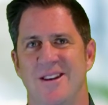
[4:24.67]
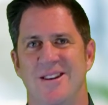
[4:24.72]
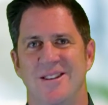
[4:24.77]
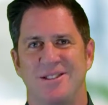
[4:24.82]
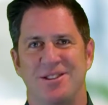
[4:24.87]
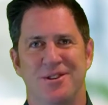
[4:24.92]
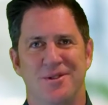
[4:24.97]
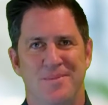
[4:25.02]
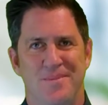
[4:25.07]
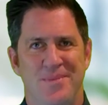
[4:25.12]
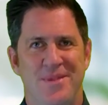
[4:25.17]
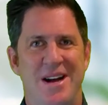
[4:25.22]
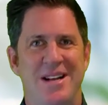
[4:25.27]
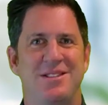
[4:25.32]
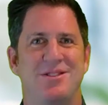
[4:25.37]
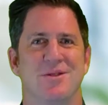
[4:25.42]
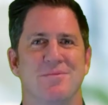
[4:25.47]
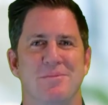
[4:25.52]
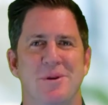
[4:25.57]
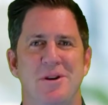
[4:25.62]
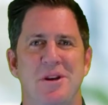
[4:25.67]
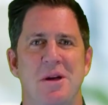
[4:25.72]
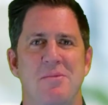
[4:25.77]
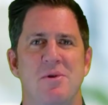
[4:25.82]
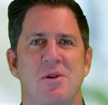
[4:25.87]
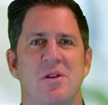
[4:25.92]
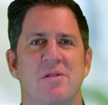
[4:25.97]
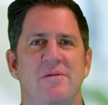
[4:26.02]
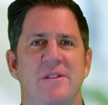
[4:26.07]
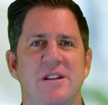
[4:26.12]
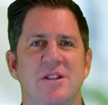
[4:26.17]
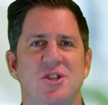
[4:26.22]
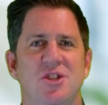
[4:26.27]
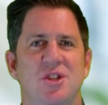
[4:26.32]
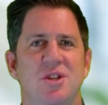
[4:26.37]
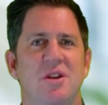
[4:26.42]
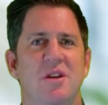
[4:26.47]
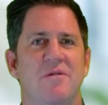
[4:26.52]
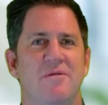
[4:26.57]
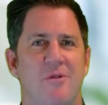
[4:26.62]
So that's your Monday
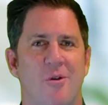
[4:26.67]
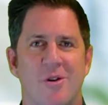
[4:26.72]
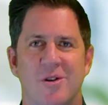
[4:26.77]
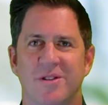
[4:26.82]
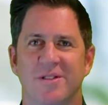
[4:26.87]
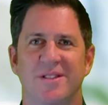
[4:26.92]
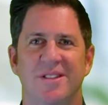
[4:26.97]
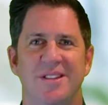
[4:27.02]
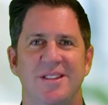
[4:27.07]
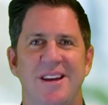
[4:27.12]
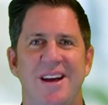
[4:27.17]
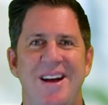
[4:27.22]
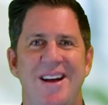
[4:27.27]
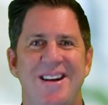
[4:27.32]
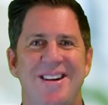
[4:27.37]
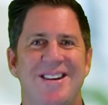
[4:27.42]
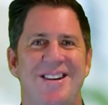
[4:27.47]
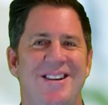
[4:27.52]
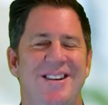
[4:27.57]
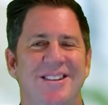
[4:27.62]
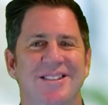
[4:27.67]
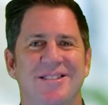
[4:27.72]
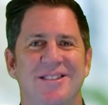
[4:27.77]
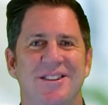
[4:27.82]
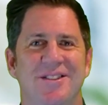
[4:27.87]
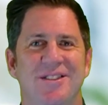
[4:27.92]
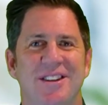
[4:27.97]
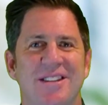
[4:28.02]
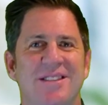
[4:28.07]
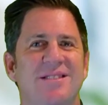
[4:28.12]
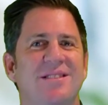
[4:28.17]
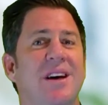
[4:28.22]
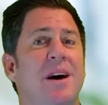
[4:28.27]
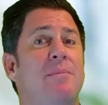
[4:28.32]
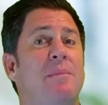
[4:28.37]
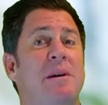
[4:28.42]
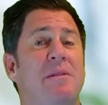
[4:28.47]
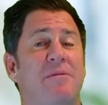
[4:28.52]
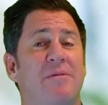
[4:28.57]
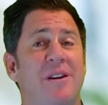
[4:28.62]
motivation for today. Until next
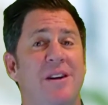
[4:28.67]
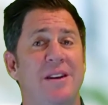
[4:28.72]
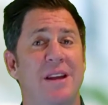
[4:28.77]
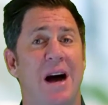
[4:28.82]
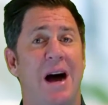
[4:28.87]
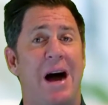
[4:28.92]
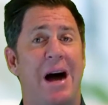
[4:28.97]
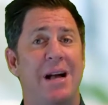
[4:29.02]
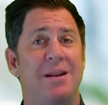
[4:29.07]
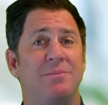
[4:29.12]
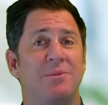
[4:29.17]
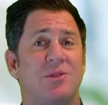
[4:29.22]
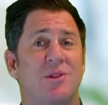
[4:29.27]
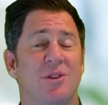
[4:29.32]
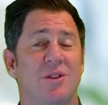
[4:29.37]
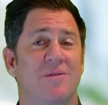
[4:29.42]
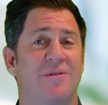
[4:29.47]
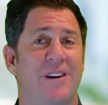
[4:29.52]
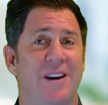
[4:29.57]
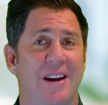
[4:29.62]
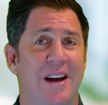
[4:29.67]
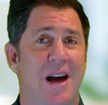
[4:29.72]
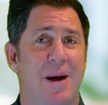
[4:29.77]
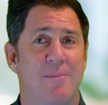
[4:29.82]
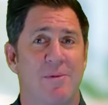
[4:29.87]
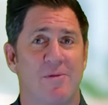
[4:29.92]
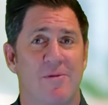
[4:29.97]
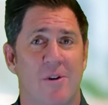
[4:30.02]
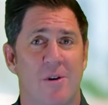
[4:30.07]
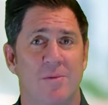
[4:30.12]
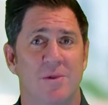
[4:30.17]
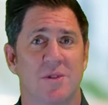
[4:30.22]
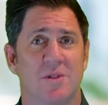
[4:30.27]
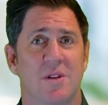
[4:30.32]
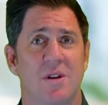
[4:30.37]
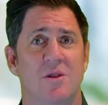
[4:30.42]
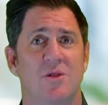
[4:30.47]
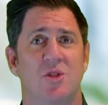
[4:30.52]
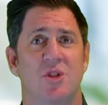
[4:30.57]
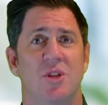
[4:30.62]
time, my friend, I'm certified high performance
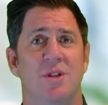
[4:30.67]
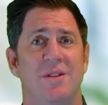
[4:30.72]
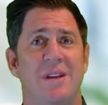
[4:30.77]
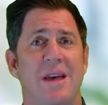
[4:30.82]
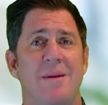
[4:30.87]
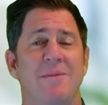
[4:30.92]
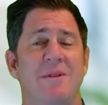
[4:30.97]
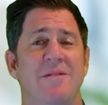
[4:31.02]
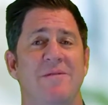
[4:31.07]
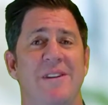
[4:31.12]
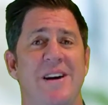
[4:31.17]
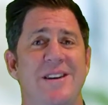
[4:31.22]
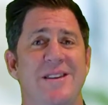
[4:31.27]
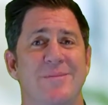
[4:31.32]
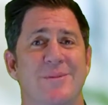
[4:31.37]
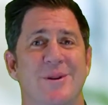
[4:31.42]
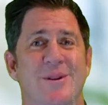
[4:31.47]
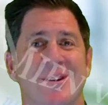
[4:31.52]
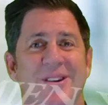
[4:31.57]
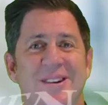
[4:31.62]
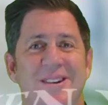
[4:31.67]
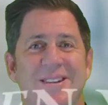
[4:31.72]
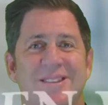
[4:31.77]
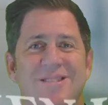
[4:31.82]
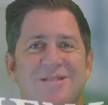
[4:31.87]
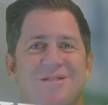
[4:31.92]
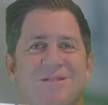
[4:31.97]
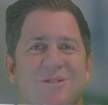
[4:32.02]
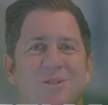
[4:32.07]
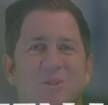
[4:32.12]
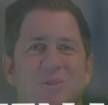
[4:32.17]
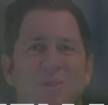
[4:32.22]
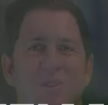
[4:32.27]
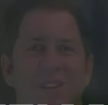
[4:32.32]
coach Damien Vanderberg, your coach